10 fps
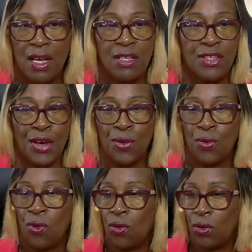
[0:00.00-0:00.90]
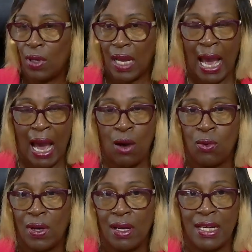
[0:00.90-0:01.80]
So how
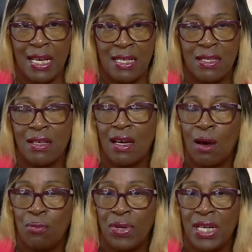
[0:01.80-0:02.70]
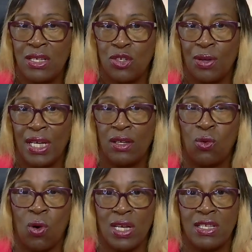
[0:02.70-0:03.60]
is the company doing
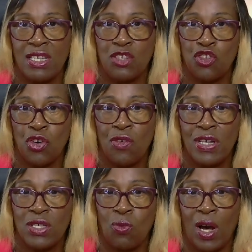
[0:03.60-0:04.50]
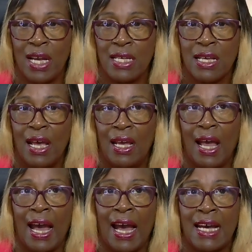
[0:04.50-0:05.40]
quality assurance wise?
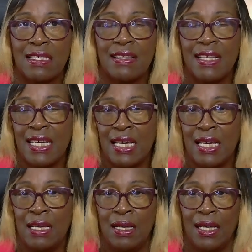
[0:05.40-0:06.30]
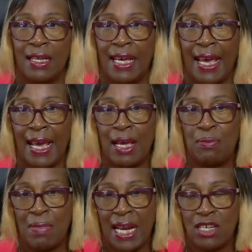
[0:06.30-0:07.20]
Has the care
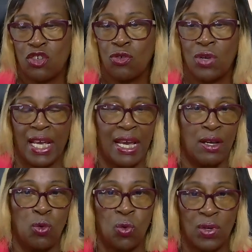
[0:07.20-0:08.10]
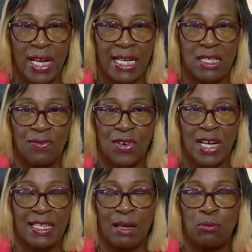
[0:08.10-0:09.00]
manager or care coordinator, for
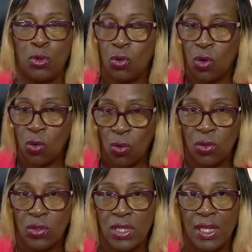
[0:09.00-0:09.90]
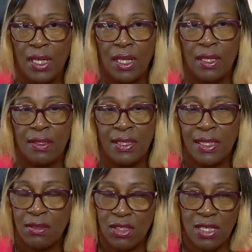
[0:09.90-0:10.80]
example, called and
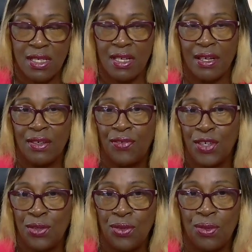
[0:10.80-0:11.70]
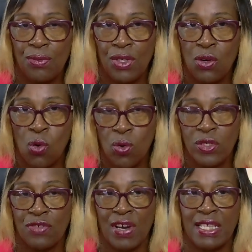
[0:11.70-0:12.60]
just done a few
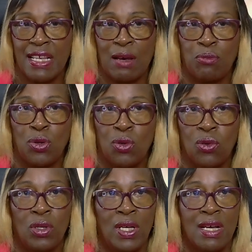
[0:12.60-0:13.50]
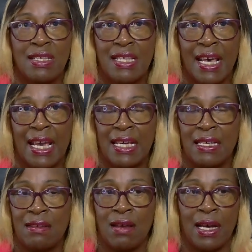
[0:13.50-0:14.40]
calls, for example, say
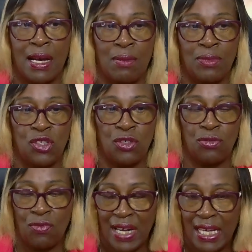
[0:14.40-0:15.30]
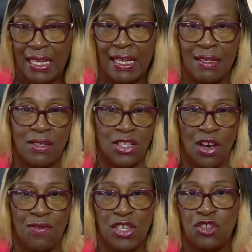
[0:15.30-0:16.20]
um, to ring
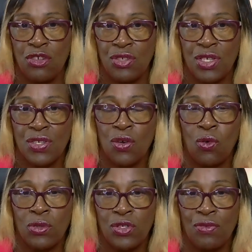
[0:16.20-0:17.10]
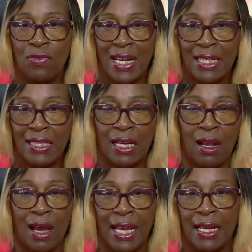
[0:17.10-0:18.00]
service users or to ring the
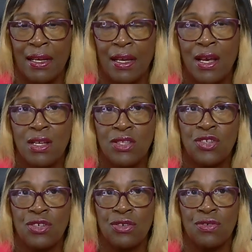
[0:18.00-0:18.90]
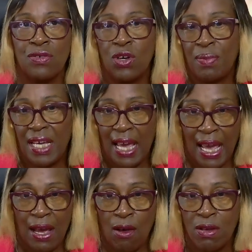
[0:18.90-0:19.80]
client, to could be care
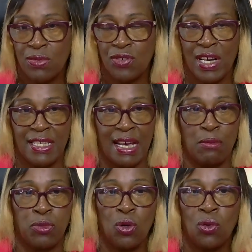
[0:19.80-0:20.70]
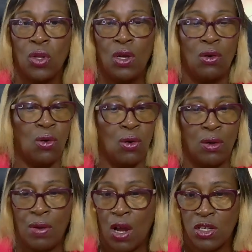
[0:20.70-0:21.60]
homes, for example, or
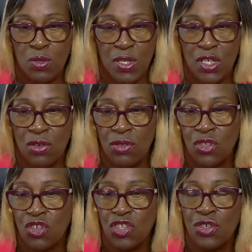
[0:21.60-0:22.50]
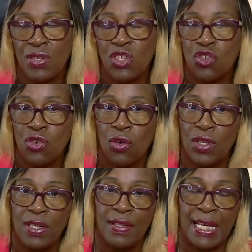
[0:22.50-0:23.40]
hospitals, just to ensure
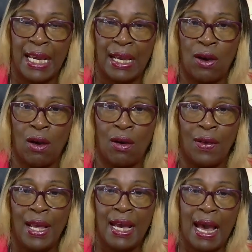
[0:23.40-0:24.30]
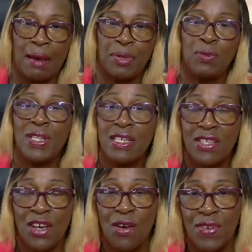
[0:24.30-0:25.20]
that they are happy with the
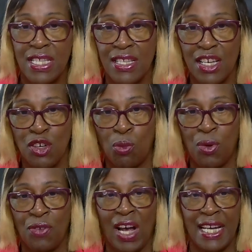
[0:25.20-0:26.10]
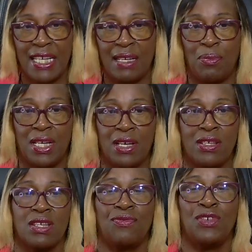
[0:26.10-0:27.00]
service that you're providing?
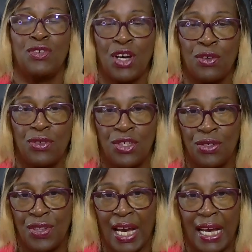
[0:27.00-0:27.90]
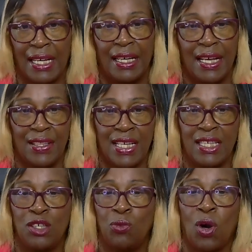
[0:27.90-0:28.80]
Because if you don't do that, then
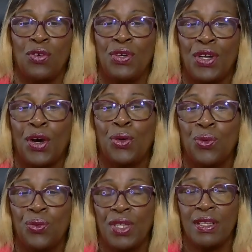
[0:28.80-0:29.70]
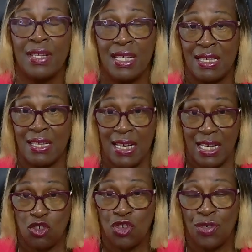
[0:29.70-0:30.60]
you won't know that there's an
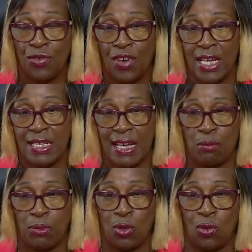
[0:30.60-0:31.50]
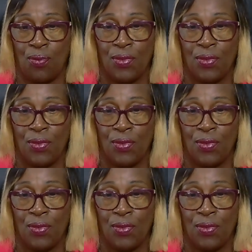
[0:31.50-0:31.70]
issue, for example.